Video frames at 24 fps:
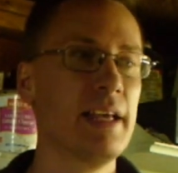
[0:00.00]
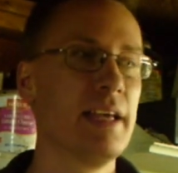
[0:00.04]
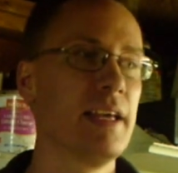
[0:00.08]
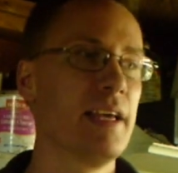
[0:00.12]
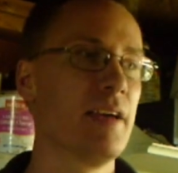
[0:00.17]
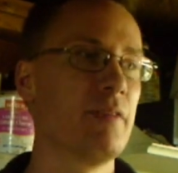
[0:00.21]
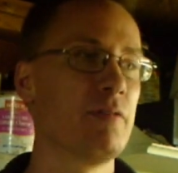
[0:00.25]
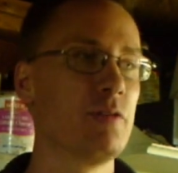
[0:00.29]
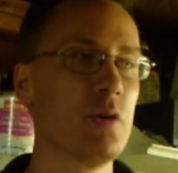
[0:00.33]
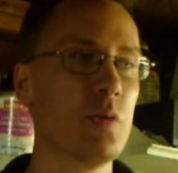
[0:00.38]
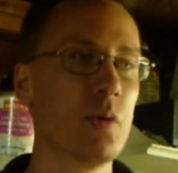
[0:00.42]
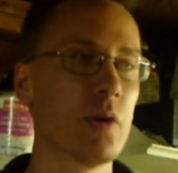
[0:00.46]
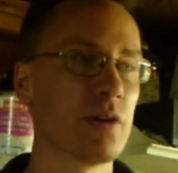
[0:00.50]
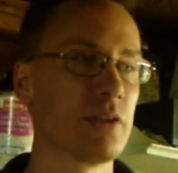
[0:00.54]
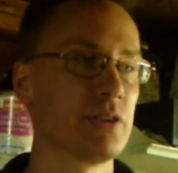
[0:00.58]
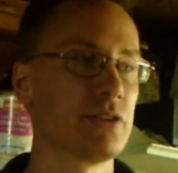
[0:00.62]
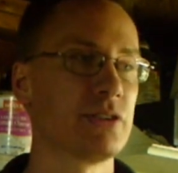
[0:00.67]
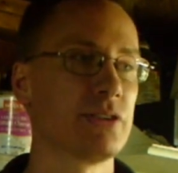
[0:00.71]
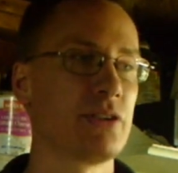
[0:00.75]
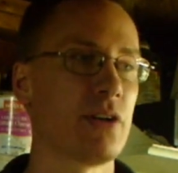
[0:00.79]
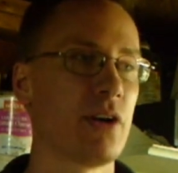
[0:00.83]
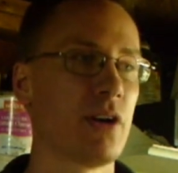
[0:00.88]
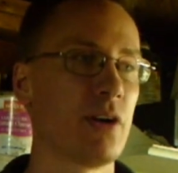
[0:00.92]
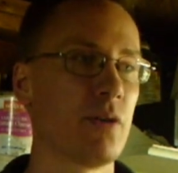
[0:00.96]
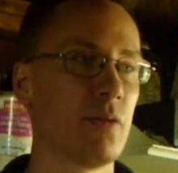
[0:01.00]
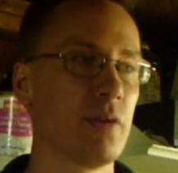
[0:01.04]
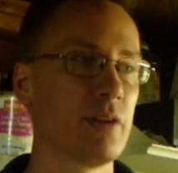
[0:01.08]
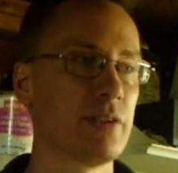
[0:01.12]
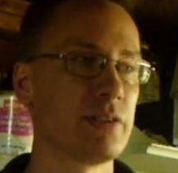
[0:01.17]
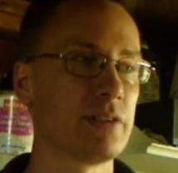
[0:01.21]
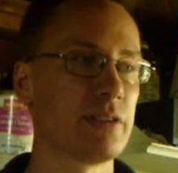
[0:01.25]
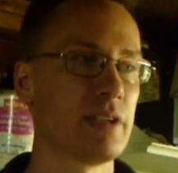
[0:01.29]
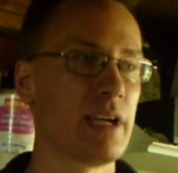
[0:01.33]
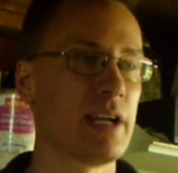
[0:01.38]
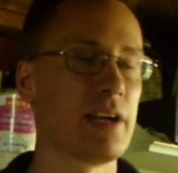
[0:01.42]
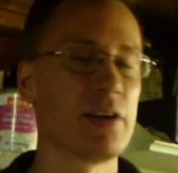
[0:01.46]
If you want to start with,
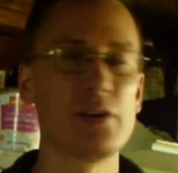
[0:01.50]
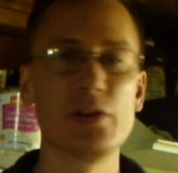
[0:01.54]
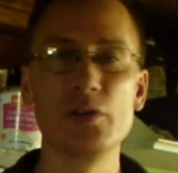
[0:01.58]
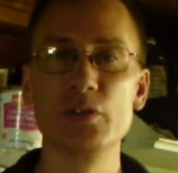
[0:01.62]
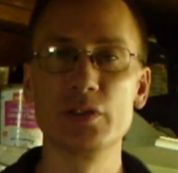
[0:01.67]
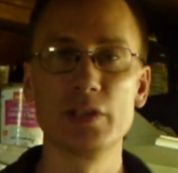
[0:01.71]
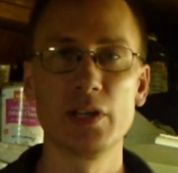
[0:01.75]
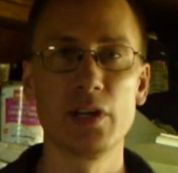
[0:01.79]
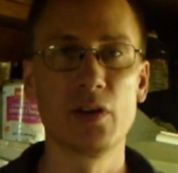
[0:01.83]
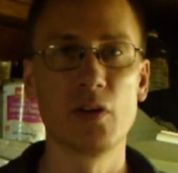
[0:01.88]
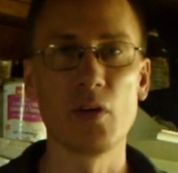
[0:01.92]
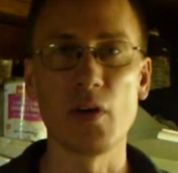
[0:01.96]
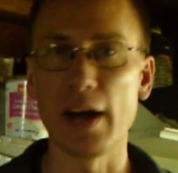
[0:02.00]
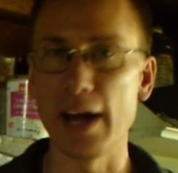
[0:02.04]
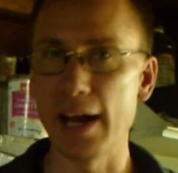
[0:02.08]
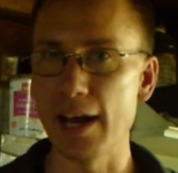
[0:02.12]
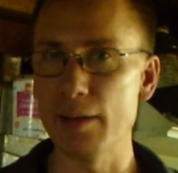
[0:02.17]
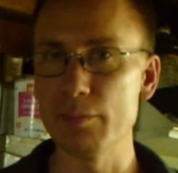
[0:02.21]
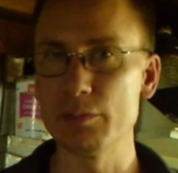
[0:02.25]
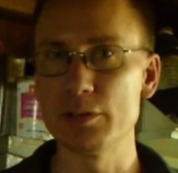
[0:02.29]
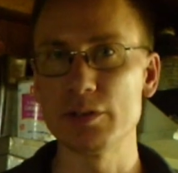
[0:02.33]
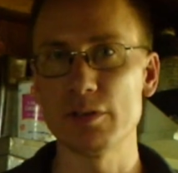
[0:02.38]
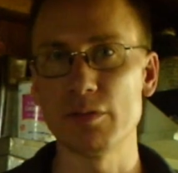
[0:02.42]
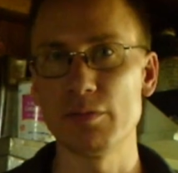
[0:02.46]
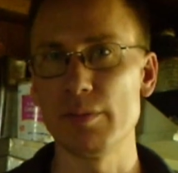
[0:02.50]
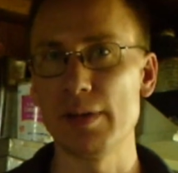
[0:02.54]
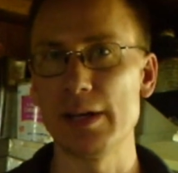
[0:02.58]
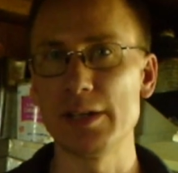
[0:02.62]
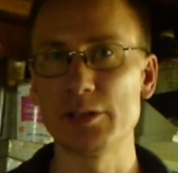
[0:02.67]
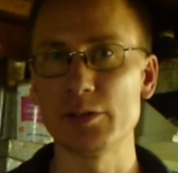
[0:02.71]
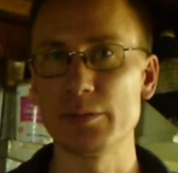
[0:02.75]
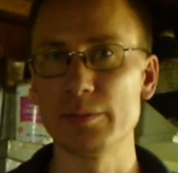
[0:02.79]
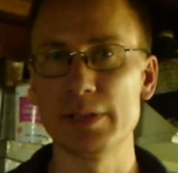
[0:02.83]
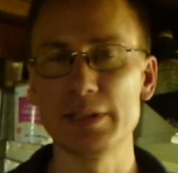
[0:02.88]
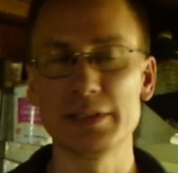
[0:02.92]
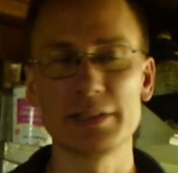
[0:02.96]
say, you're using grams for
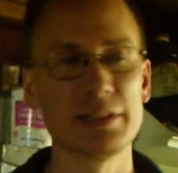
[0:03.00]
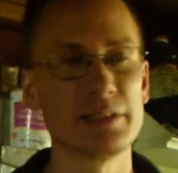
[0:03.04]
measurements,